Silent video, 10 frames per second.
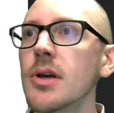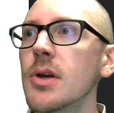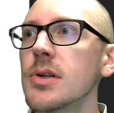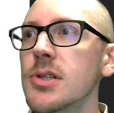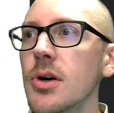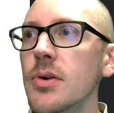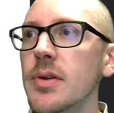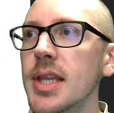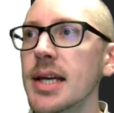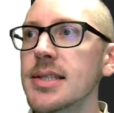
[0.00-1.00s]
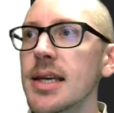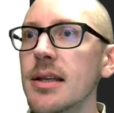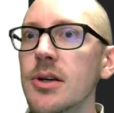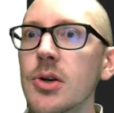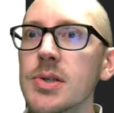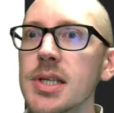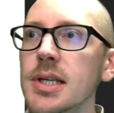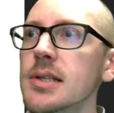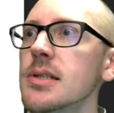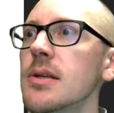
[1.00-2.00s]
So that's
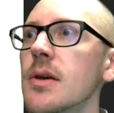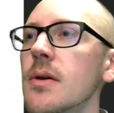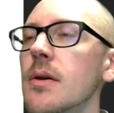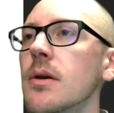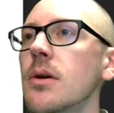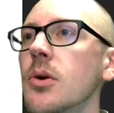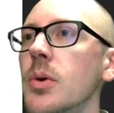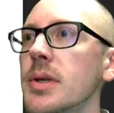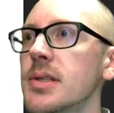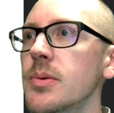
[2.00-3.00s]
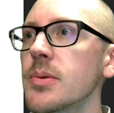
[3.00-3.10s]
L-Acoustics. Who else do we